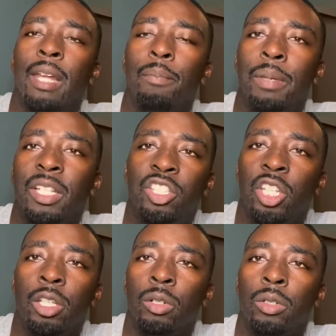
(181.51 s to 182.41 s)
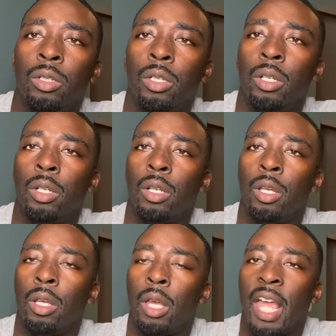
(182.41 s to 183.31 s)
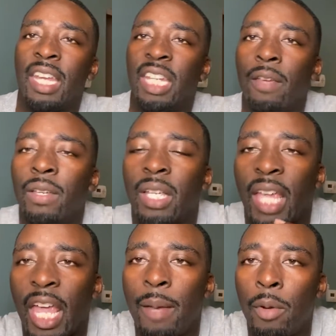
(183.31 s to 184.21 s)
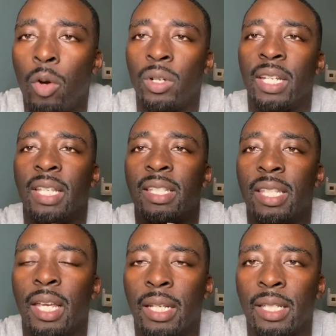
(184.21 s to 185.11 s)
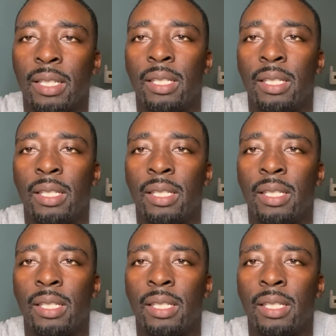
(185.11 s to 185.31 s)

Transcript: a big shield. And David came on and he said this.